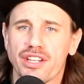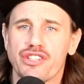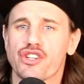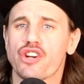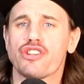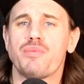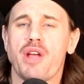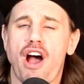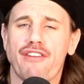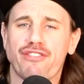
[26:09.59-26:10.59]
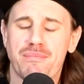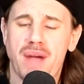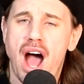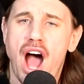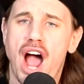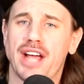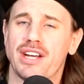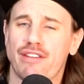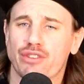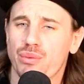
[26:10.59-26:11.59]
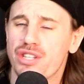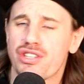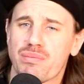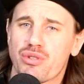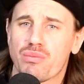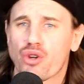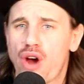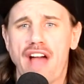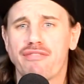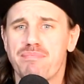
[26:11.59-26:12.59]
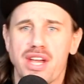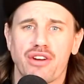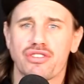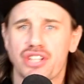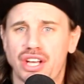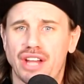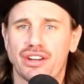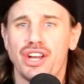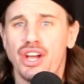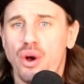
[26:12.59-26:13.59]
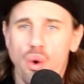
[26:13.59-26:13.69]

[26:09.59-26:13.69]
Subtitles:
he jerks me off from behind after we sip some craft beers together.